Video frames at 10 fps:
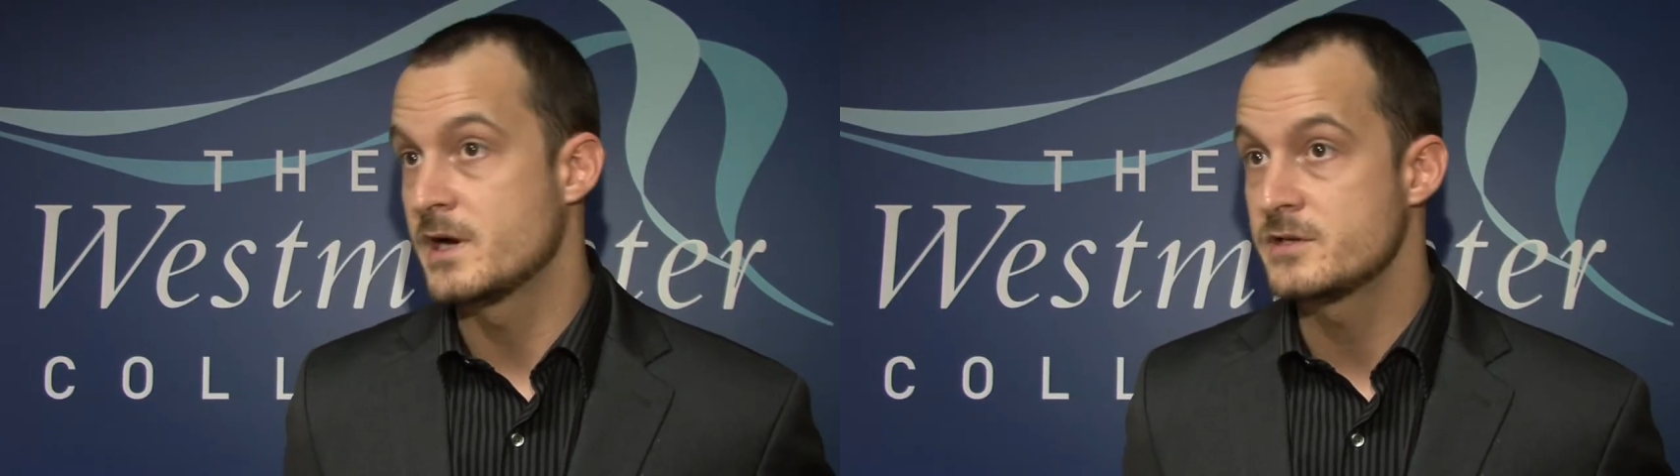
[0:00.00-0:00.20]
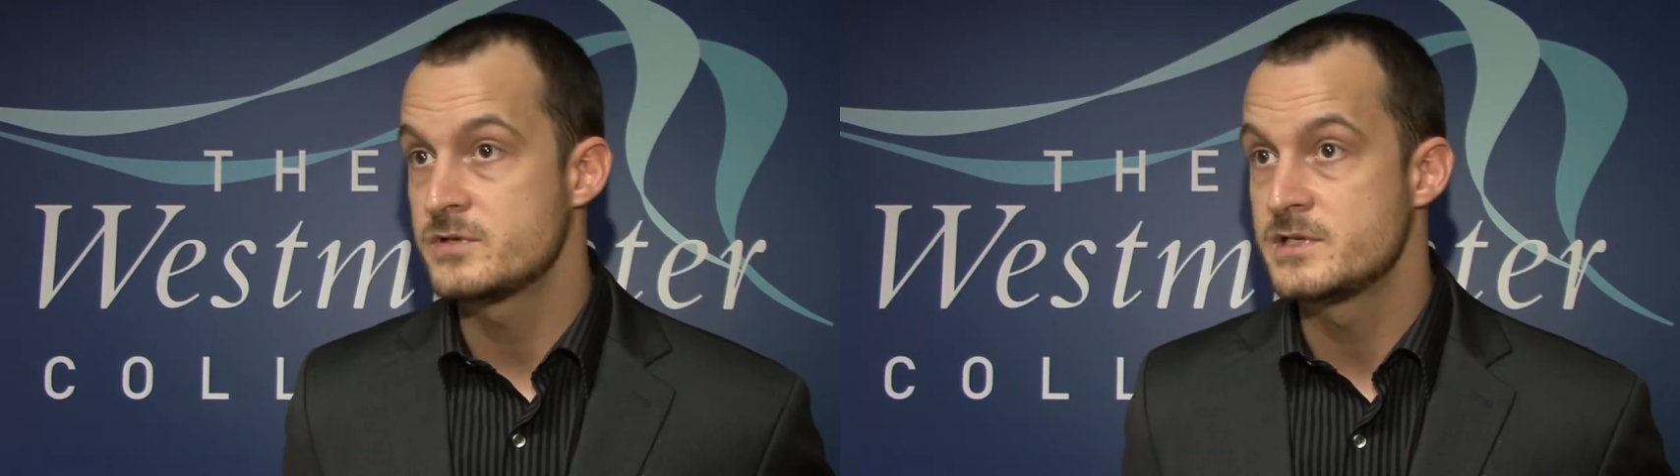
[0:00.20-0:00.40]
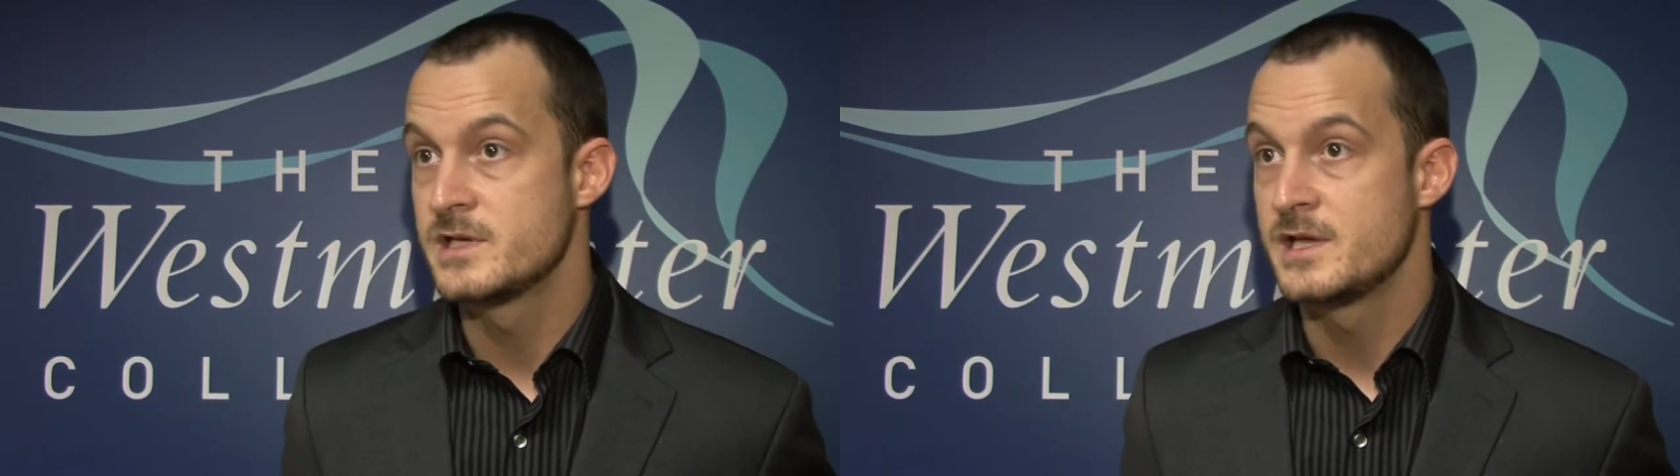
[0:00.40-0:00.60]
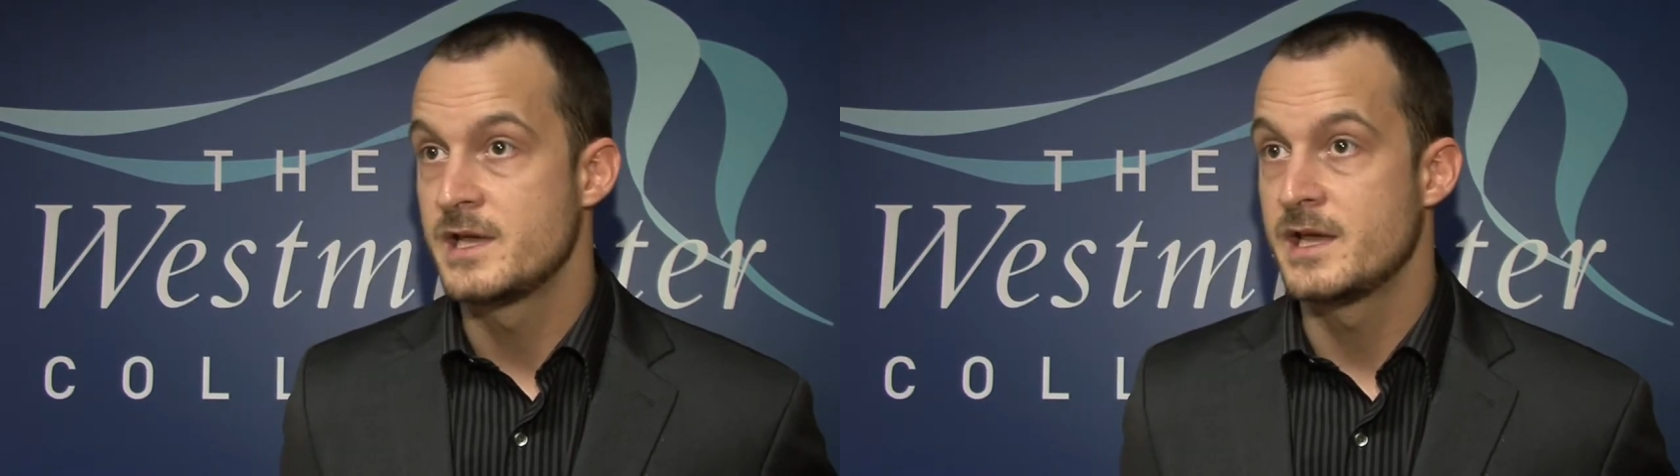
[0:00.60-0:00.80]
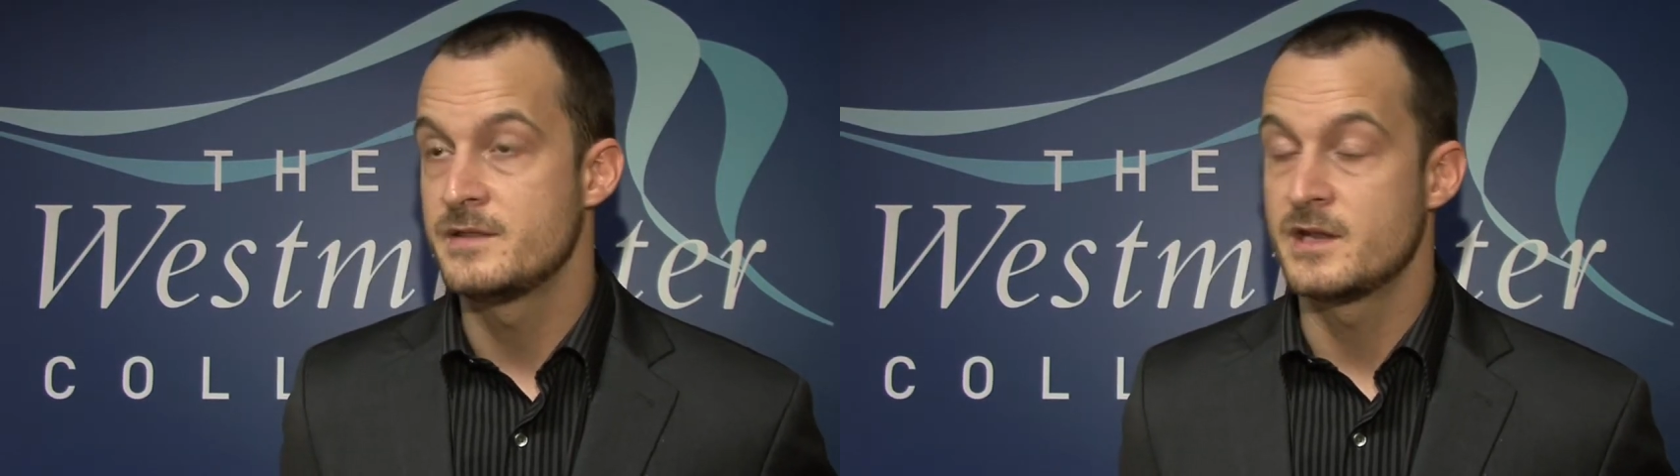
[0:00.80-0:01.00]
100,
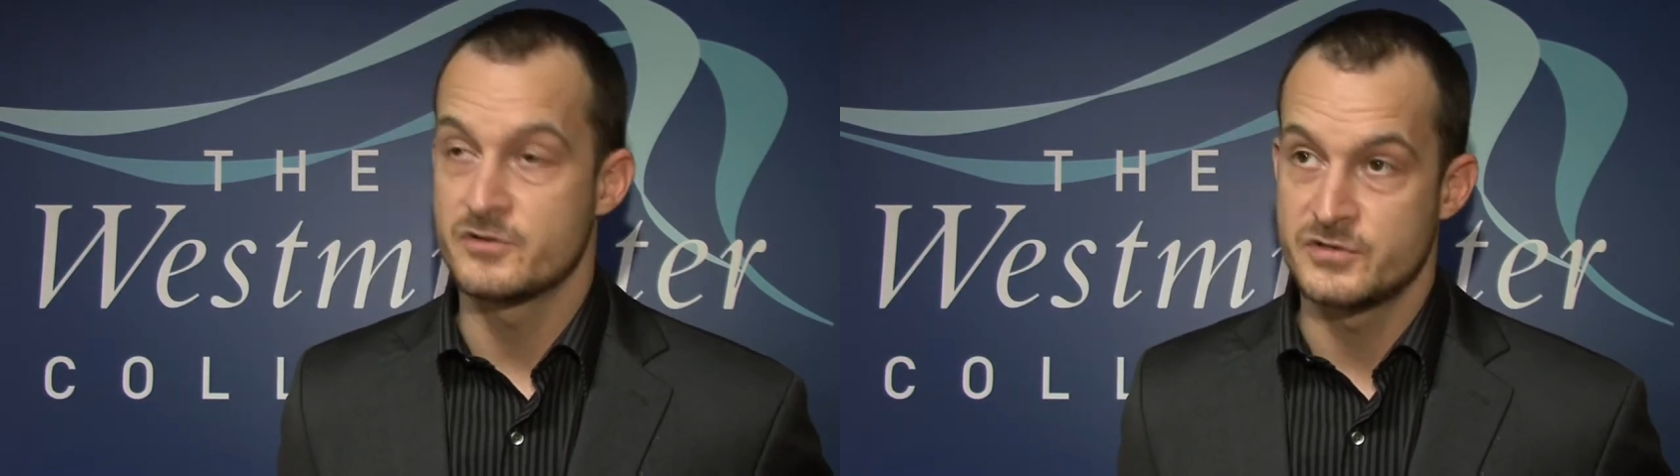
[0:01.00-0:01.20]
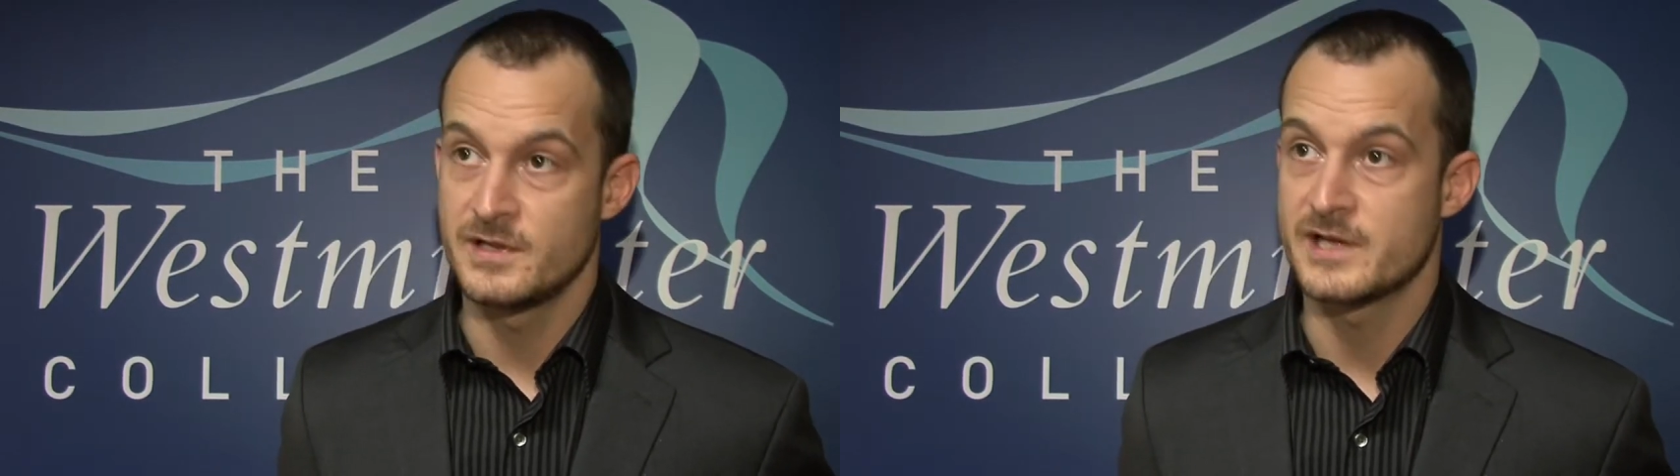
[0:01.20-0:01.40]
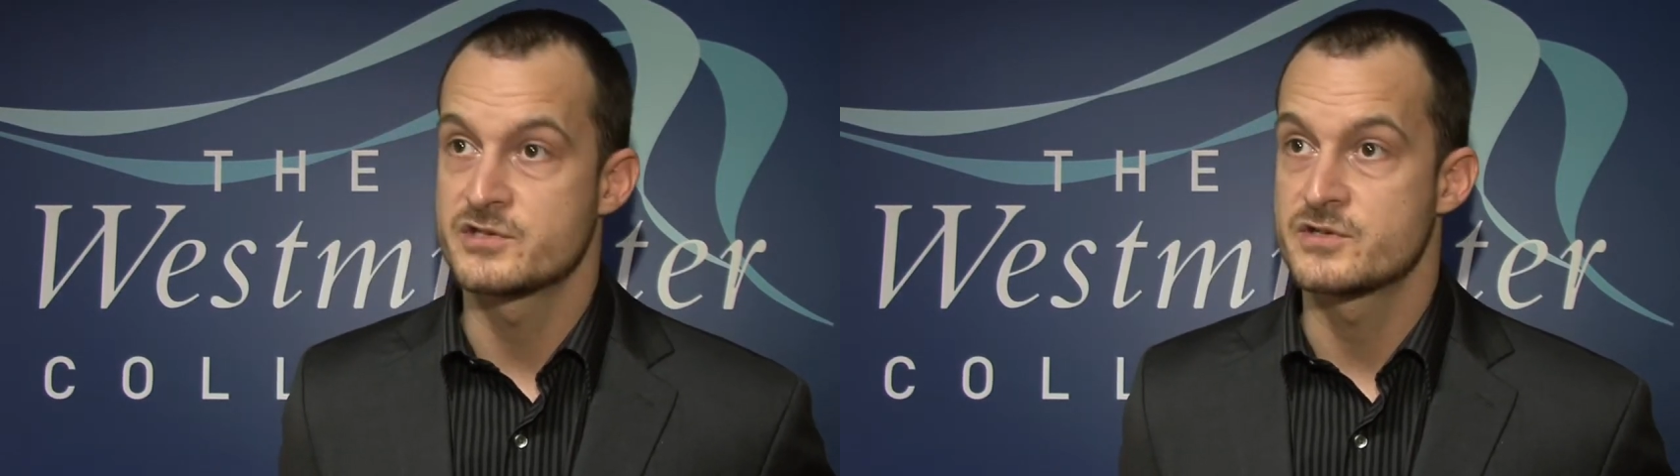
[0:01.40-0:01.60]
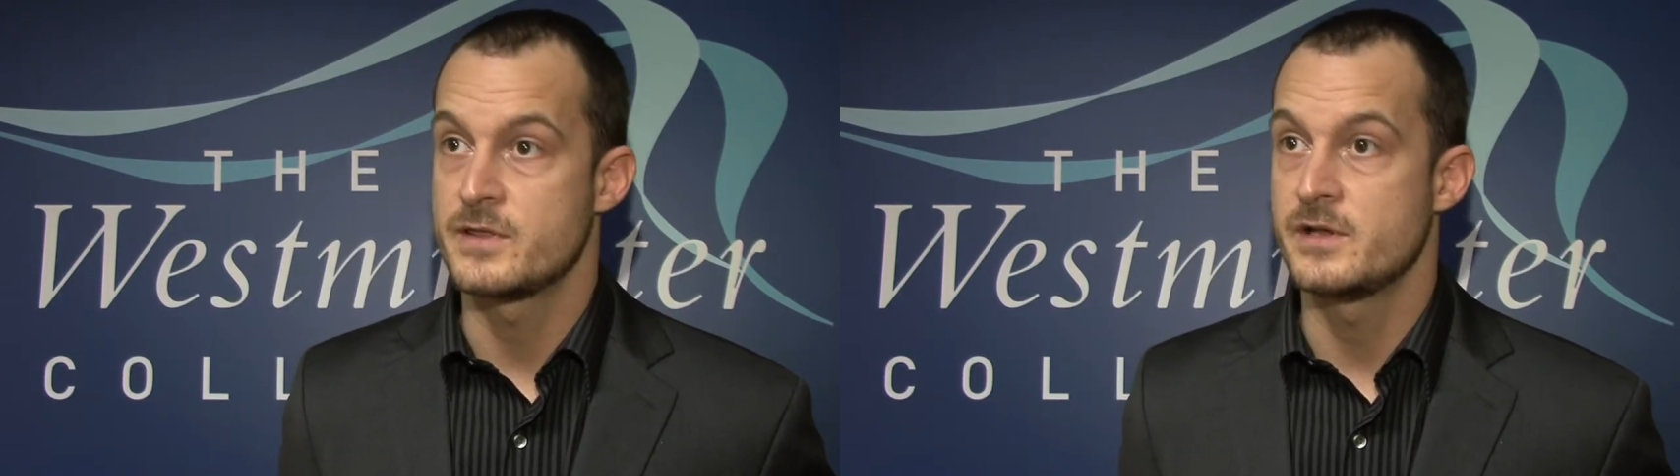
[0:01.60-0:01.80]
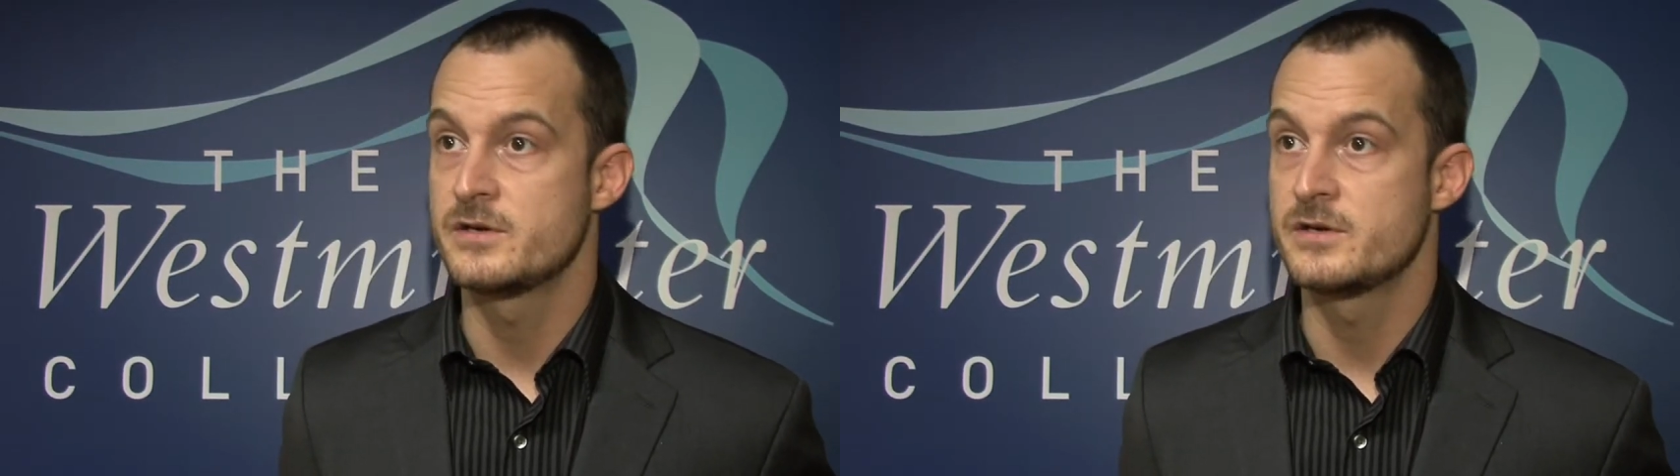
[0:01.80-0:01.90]
and then our two lecture